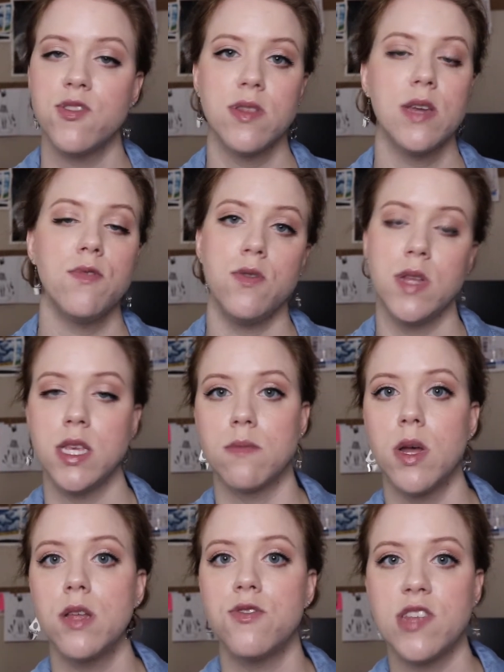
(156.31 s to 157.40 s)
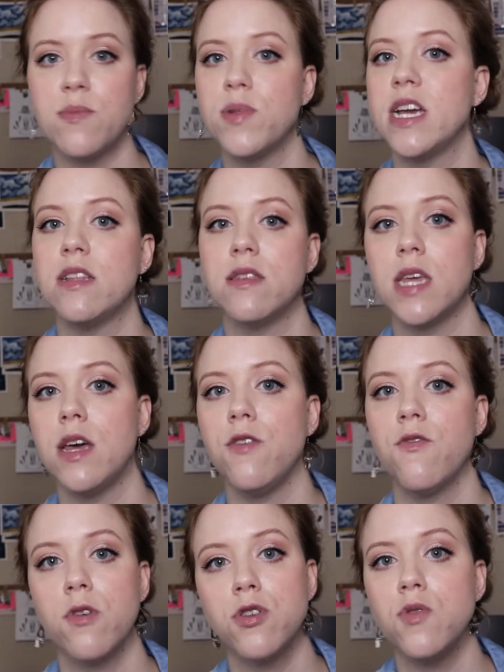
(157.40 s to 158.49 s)
So they were doing this Mother's Day plant sale
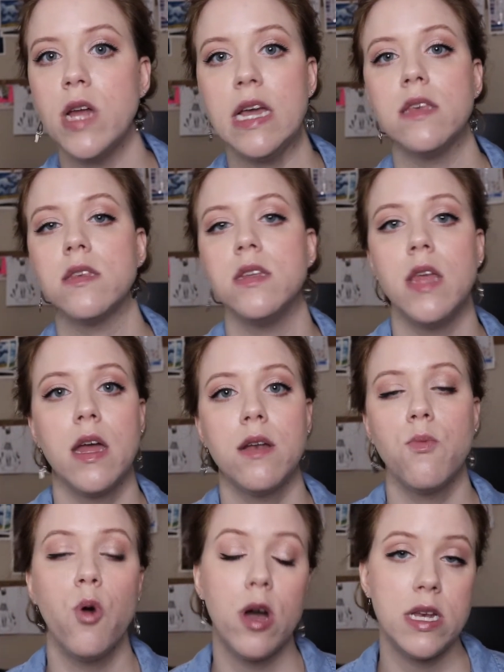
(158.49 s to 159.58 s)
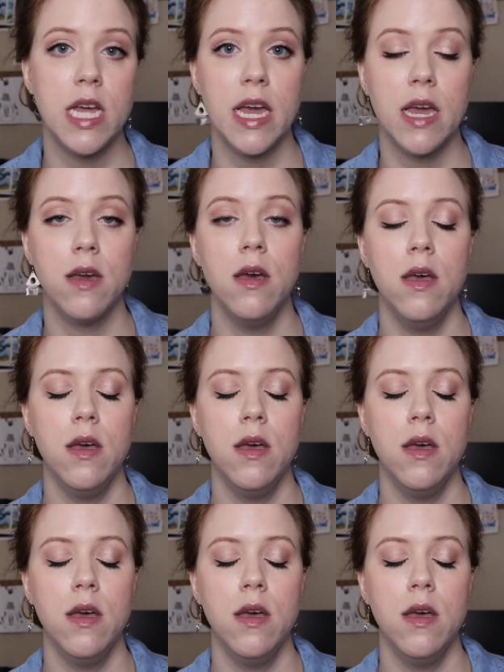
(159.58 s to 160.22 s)
for 2 days, and then one day